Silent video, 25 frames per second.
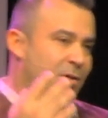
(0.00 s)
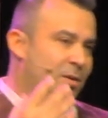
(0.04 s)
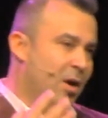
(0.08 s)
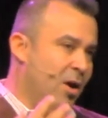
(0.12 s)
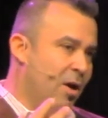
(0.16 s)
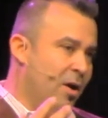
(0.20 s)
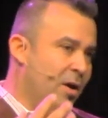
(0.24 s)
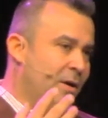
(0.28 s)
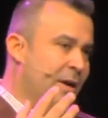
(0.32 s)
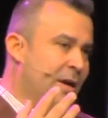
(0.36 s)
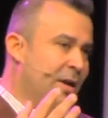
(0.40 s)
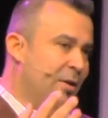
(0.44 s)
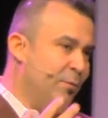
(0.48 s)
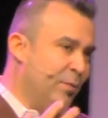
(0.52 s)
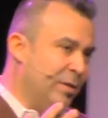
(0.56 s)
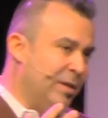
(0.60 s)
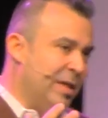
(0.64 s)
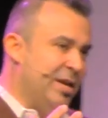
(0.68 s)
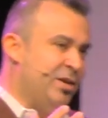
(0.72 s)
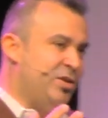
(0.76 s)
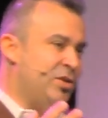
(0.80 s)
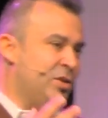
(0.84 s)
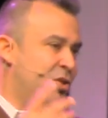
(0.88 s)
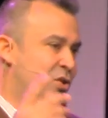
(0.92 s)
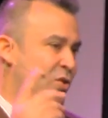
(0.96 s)
are in
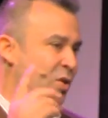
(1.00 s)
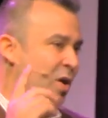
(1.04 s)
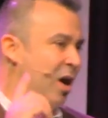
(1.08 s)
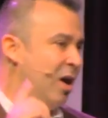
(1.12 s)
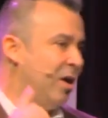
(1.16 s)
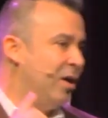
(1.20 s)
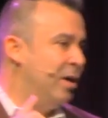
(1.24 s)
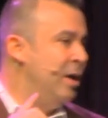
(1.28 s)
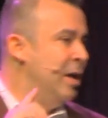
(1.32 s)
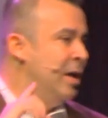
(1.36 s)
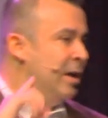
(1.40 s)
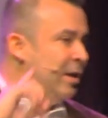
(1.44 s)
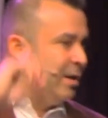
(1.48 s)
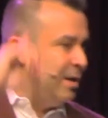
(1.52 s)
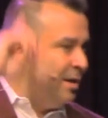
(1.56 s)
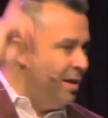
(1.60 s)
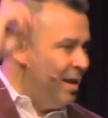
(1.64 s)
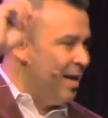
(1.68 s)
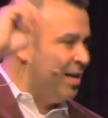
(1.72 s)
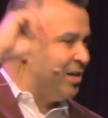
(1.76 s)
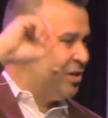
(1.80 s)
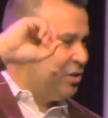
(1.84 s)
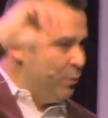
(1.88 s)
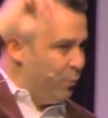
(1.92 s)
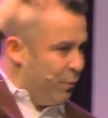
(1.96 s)
relation to our
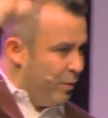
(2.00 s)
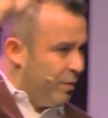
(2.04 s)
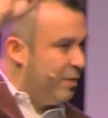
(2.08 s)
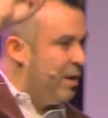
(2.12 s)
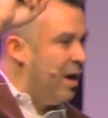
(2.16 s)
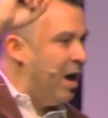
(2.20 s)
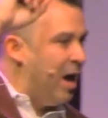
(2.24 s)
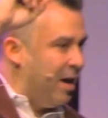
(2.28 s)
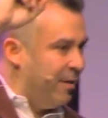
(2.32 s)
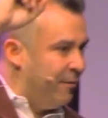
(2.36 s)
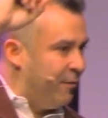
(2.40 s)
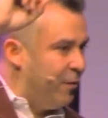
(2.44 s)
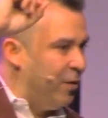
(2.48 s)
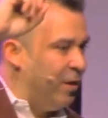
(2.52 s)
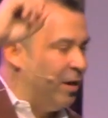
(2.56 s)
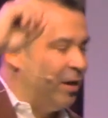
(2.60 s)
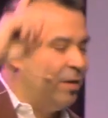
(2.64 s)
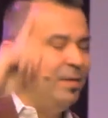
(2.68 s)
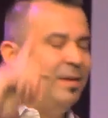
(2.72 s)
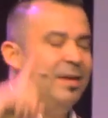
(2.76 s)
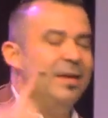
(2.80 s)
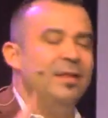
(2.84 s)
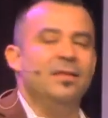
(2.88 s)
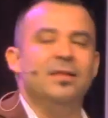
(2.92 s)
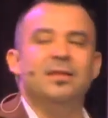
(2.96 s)
connection with God
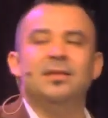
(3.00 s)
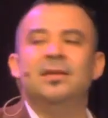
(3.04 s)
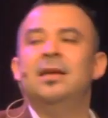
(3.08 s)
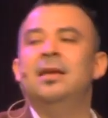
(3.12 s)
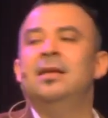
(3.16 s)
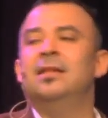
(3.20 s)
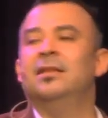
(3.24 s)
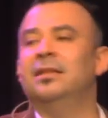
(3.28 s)
vertically, and the,